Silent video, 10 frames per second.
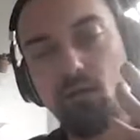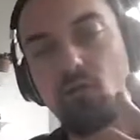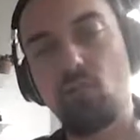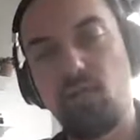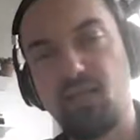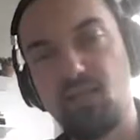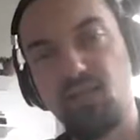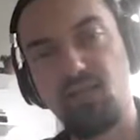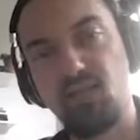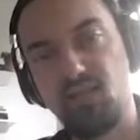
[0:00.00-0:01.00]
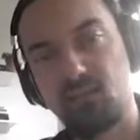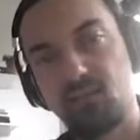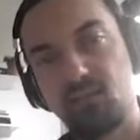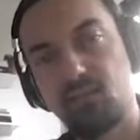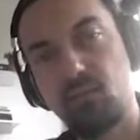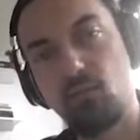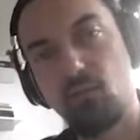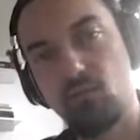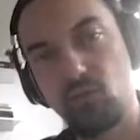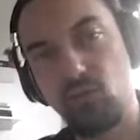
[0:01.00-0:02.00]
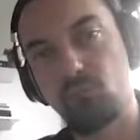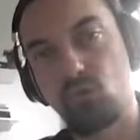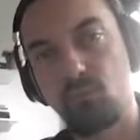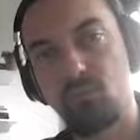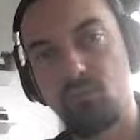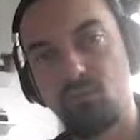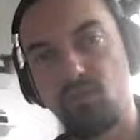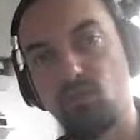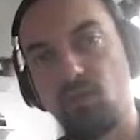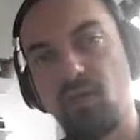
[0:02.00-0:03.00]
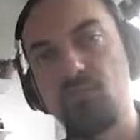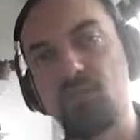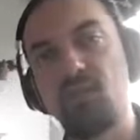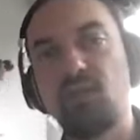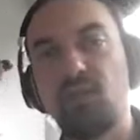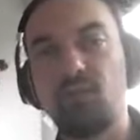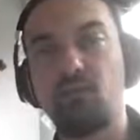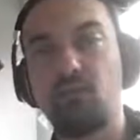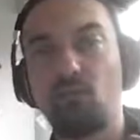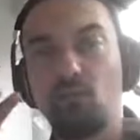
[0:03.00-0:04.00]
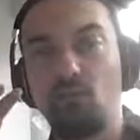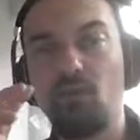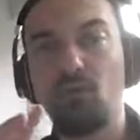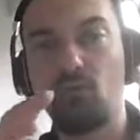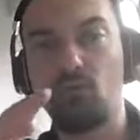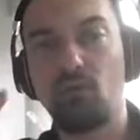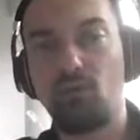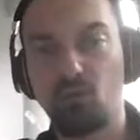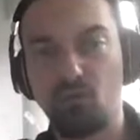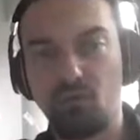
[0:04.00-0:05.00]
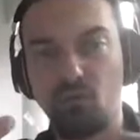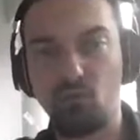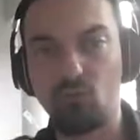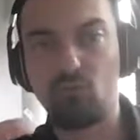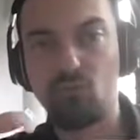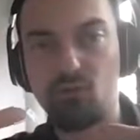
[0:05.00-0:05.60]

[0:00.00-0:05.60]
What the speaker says: complexity classes of certain problems in graphs, and we know now how to encode